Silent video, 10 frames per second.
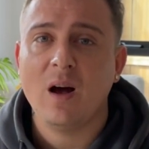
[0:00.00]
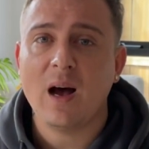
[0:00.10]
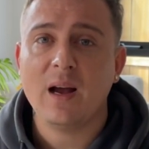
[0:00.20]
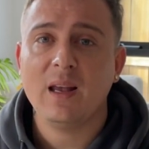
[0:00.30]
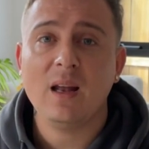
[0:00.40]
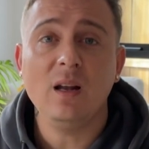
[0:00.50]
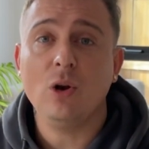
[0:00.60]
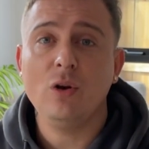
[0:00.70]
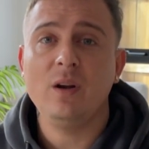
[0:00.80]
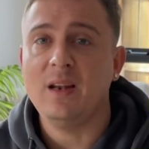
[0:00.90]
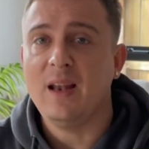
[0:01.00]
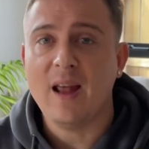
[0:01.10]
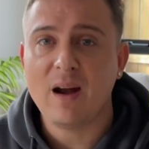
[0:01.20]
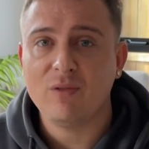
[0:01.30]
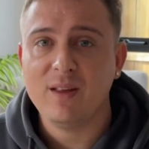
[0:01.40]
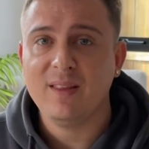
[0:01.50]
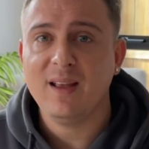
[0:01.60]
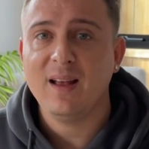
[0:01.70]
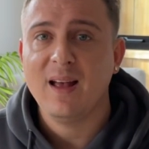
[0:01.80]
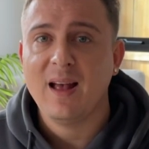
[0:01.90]
I get included in
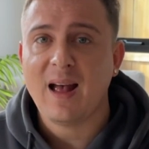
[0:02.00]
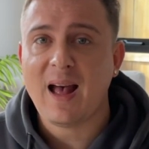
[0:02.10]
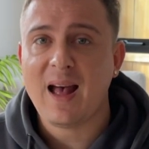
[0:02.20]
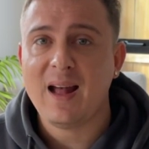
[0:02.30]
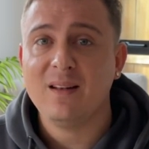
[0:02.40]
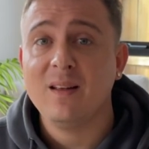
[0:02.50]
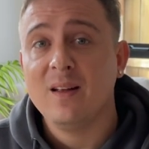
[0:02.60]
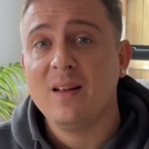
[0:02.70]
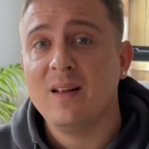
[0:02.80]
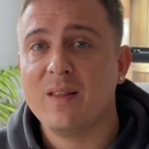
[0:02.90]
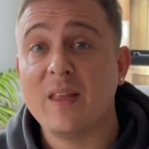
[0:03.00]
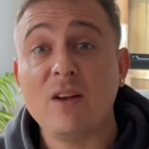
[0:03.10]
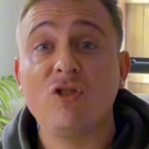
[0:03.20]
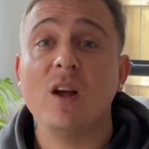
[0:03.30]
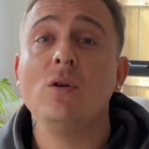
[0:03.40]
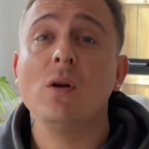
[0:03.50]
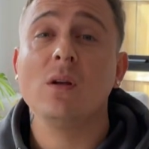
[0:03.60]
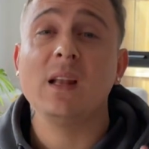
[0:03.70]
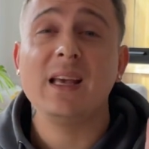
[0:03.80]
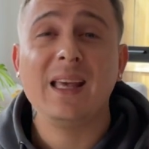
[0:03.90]
everything. And they
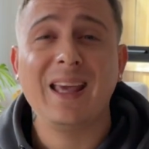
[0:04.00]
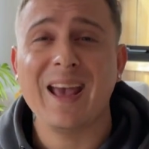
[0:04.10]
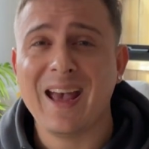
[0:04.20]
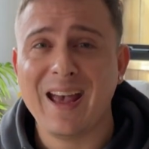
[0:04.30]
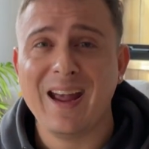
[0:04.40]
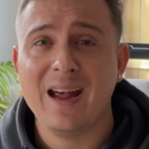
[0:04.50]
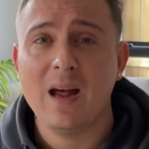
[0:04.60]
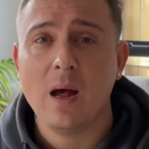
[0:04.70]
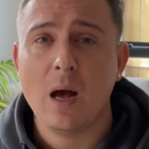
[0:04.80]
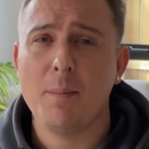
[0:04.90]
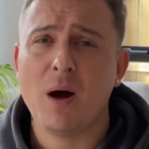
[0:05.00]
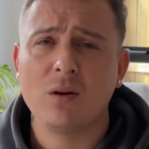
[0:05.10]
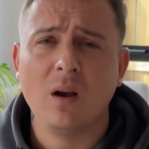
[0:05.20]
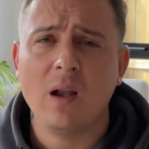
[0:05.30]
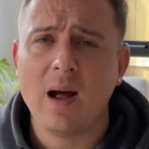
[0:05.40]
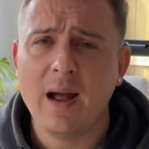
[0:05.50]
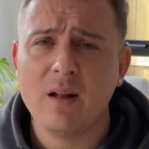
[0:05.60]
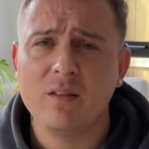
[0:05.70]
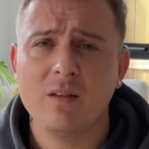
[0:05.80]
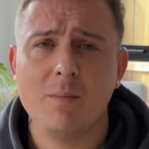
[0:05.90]
genuinely care about
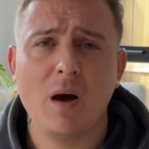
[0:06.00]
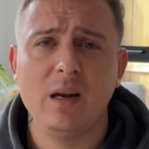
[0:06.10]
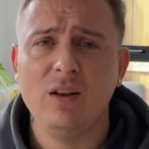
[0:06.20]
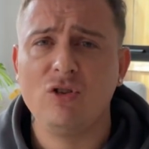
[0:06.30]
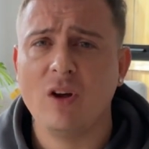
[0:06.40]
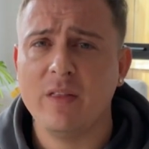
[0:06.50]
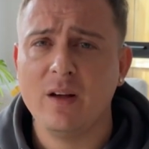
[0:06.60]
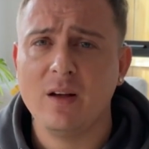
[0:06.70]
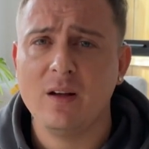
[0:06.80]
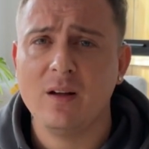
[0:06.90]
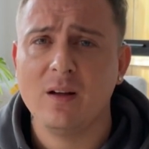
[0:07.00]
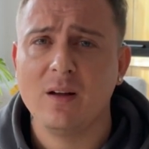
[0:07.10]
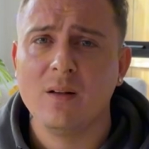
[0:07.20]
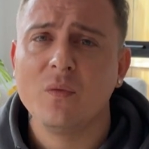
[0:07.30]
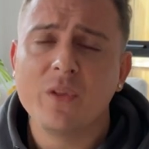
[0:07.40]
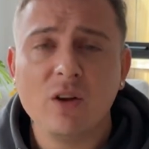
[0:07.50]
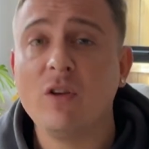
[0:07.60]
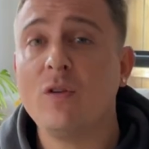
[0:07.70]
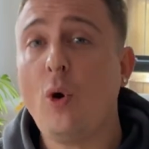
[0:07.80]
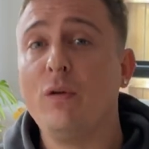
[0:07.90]
clients, about each other. They're
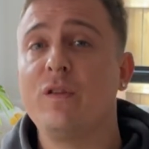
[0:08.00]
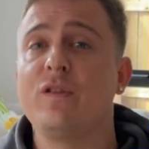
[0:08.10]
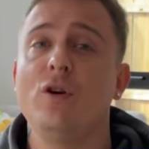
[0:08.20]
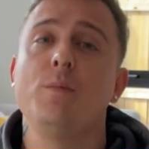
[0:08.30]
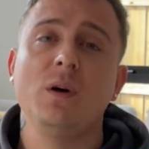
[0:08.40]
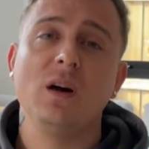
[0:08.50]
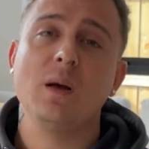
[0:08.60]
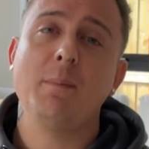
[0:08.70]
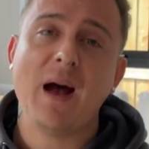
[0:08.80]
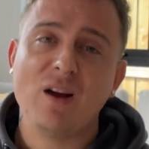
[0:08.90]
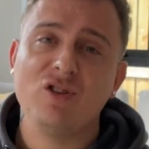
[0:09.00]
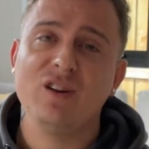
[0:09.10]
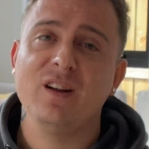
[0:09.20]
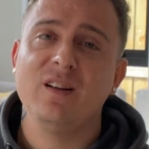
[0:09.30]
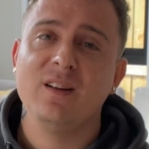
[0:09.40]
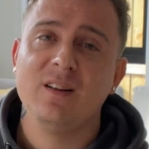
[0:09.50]
just all super compassionate.